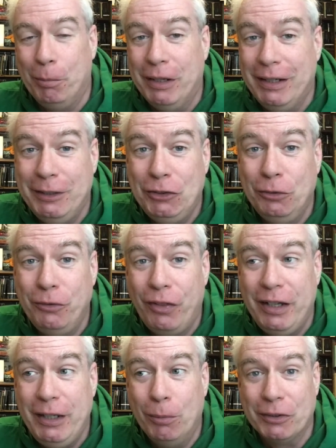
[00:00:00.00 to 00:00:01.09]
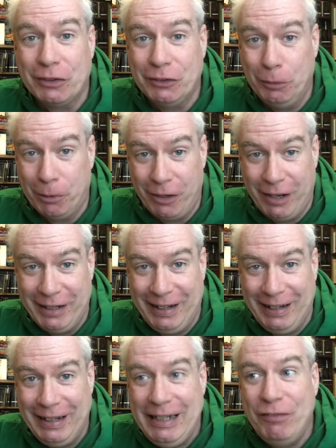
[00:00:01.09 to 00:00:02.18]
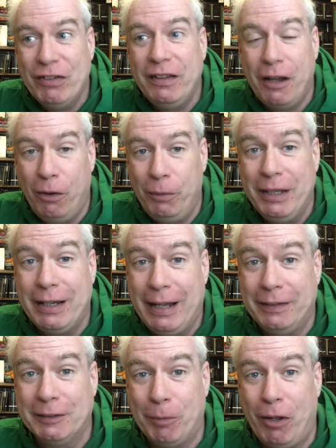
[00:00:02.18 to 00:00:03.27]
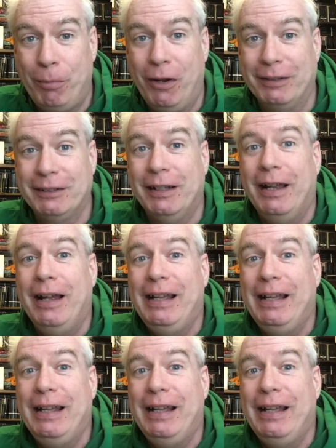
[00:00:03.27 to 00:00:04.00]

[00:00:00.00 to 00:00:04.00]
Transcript: But in his youth, he was a super hottie, even though he had had the smallpox.